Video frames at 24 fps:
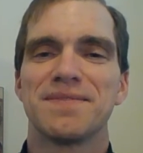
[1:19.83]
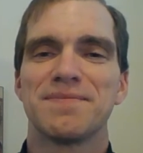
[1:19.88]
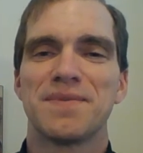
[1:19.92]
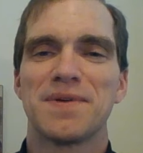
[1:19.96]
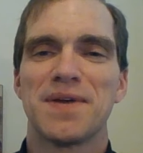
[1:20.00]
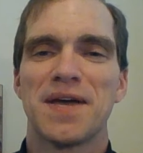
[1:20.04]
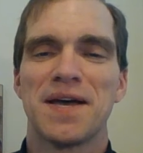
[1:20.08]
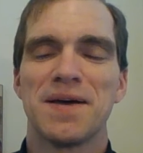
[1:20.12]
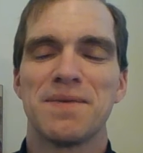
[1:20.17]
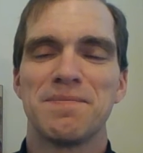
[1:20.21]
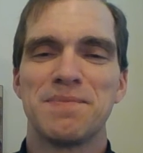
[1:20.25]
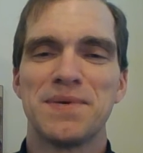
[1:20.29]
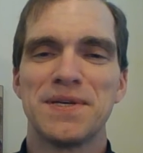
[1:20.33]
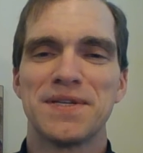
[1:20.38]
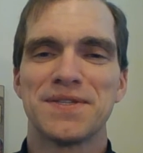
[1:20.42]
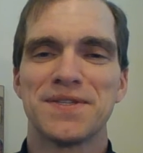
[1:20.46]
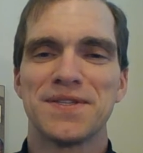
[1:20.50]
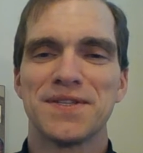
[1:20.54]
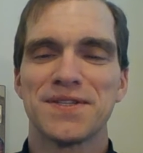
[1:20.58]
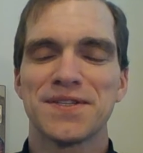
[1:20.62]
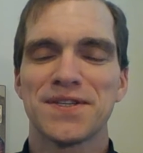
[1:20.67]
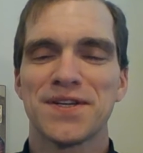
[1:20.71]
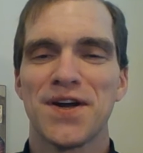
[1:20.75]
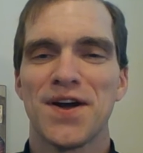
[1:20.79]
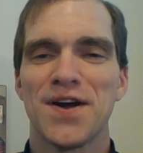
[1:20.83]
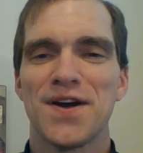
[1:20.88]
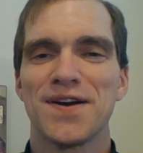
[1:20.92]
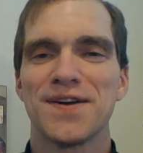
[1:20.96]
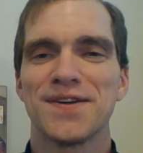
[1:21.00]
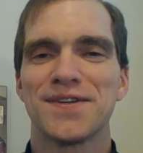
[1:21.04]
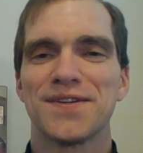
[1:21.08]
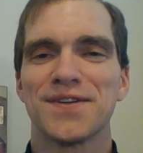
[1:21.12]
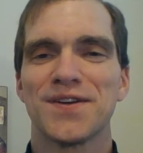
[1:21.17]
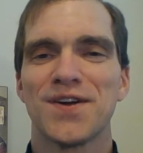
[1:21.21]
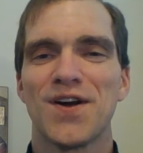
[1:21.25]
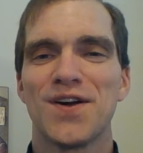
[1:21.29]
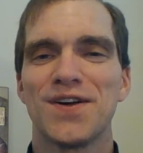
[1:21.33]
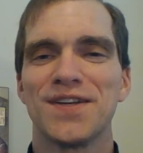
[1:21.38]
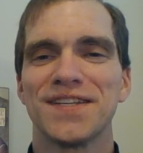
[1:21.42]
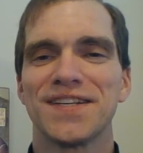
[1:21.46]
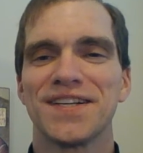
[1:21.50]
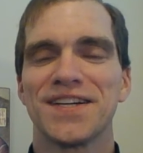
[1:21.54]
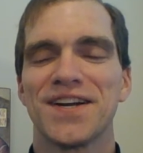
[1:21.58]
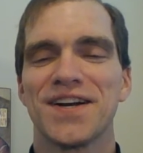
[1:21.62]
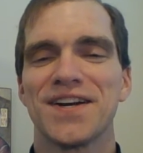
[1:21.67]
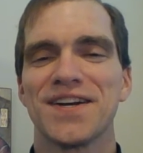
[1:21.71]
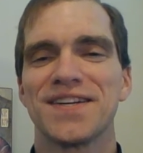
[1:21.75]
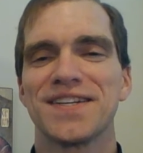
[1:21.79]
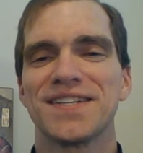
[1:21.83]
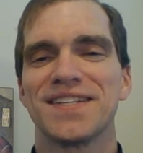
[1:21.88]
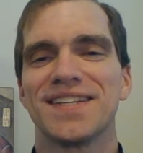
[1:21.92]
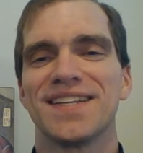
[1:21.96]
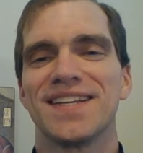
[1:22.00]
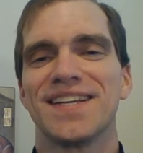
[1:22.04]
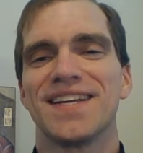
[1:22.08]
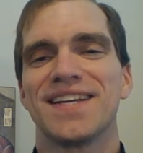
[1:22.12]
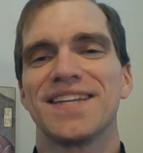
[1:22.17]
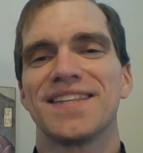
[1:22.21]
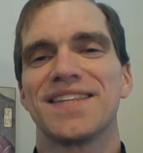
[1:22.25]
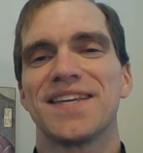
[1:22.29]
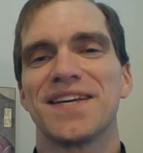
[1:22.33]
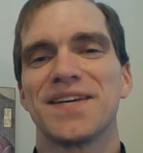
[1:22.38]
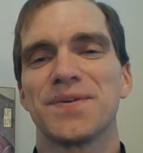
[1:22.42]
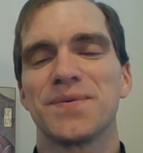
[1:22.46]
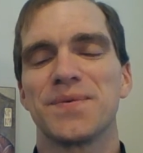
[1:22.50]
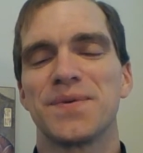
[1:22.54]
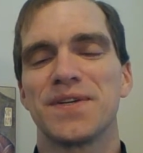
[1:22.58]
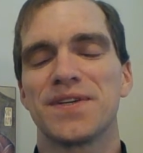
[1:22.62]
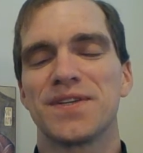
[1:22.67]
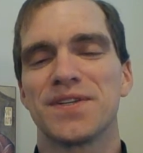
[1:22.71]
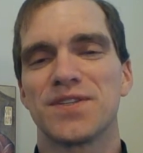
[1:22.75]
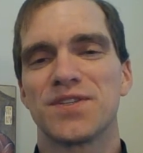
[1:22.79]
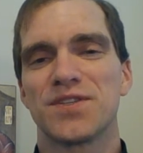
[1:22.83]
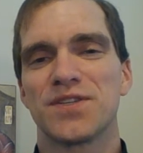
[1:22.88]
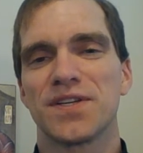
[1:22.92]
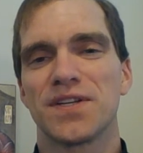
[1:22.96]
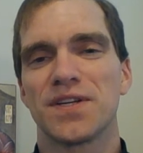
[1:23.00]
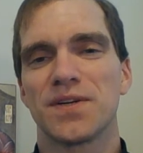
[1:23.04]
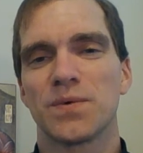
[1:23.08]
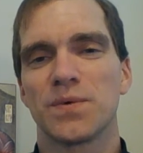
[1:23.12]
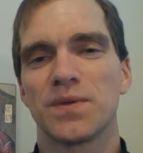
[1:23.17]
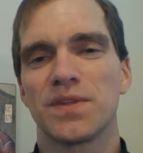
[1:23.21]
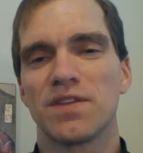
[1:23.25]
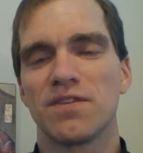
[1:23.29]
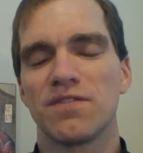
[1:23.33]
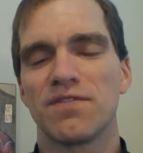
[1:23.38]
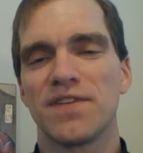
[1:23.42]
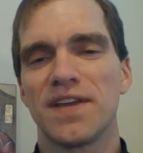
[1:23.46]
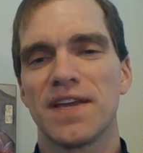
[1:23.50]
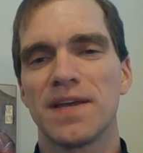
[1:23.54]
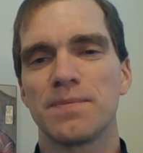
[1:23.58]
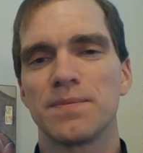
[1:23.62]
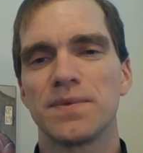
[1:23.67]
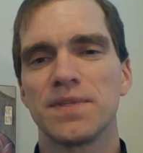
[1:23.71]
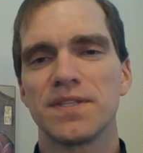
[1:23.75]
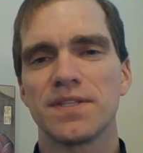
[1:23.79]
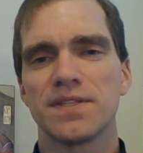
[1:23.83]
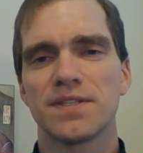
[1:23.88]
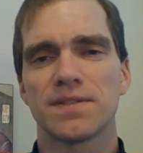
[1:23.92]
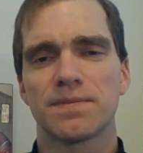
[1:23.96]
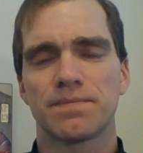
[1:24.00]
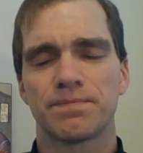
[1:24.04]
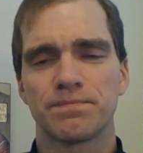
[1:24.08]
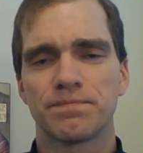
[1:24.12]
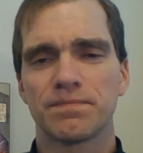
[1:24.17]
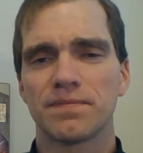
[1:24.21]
uh, business card or calling card that we could share with the families.